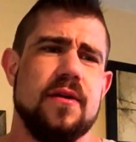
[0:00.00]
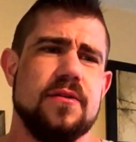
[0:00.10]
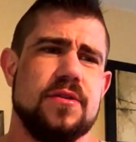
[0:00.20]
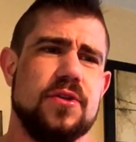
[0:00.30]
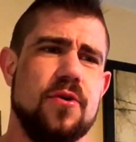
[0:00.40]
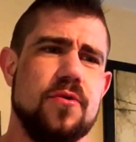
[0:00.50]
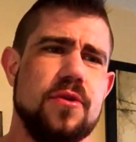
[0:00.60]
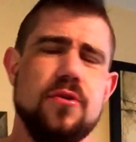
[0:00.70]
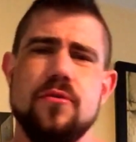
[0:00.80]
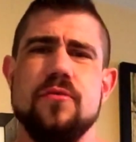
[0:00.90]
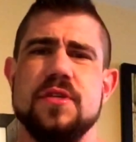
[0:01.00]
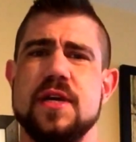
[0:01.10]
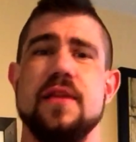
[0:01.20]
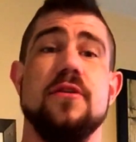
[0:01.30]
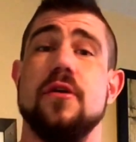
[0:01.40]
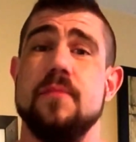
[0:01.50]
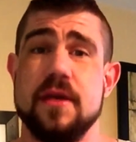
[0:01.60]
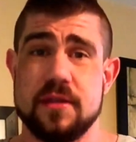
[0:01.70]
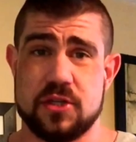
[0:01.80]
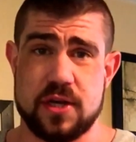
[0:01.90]
So you decide that you're going to
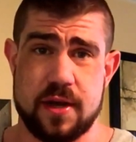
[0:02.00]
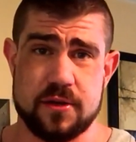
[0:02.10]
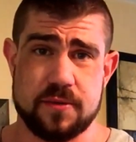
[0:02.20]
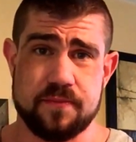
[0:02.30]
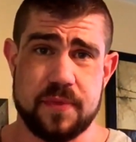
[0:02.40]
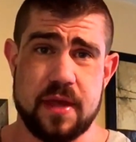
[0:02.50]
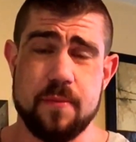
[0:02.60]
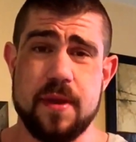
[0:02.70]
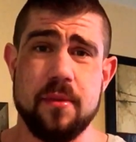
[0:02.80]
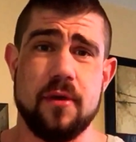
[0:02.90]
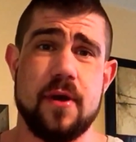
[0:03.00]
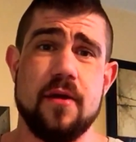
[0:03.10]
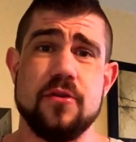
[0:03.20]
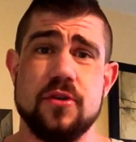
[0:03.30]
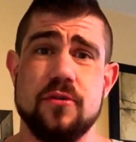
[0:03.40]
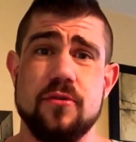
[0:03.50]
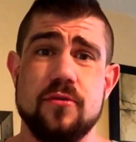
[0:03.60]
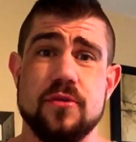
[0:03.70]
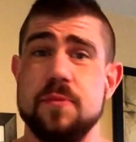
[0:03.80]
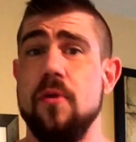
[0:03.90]
make this change, and the people around
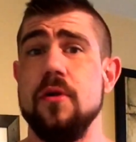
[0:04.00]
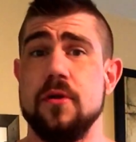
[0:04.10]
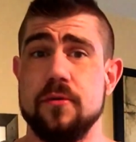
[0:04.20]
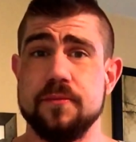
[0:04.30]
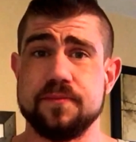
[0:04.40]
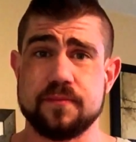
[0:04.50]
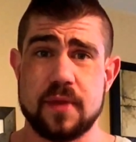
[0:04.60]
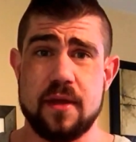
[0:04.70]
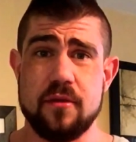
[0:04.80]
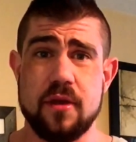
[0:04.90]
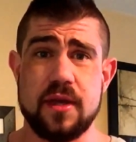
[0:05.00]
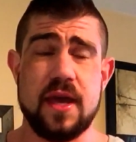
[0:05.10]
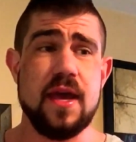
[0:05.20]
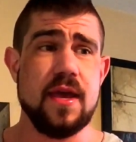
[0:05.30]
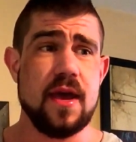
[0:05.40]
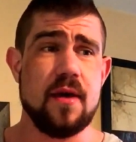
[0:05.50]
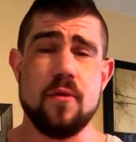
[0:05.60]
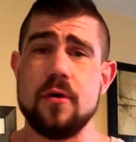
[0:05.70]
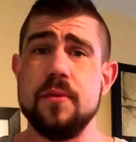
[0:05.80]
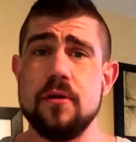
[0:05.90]
you support you and they're like, hey, yeah,
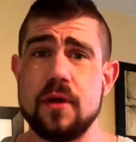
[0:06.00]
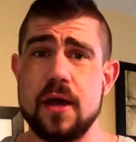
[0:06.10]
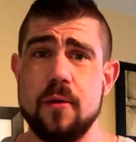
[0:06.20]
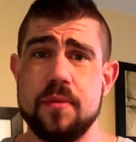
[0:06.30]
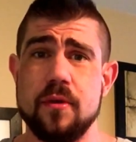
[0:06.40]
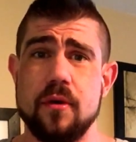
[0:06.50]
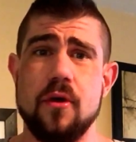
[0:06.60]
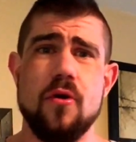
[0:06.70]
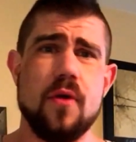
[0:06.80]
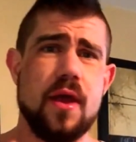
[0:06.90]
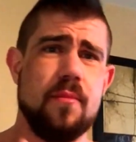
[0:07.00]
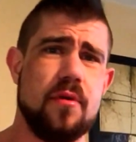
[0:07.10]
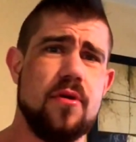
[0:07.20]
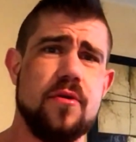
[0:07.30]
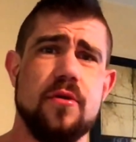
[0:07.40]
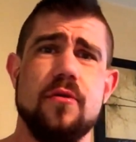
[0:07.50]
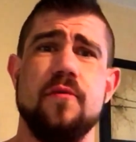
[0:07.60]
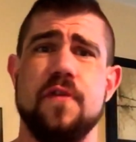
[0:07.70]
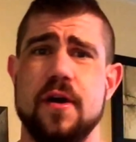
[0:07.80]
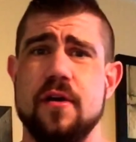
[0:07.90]
what can we do to help you? Or, oh, hey, bro, you're
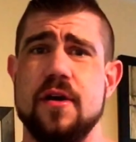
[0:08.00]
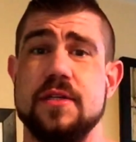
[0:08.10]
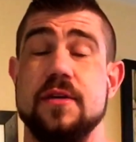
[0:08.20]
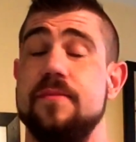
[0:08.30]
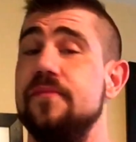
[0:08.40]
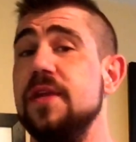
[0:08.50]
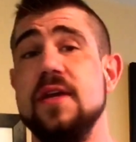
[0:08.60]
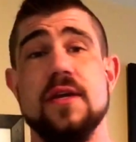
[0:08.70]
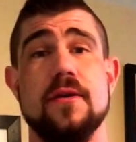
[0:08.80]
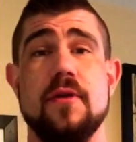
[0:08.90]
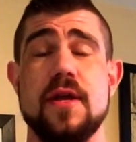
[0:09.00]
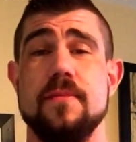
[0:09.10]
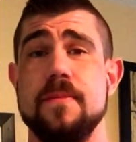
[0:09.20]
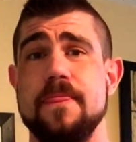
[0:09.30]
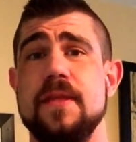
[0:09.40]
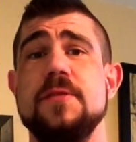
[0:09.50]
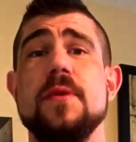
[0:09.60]
doing fucking awesome. Great. These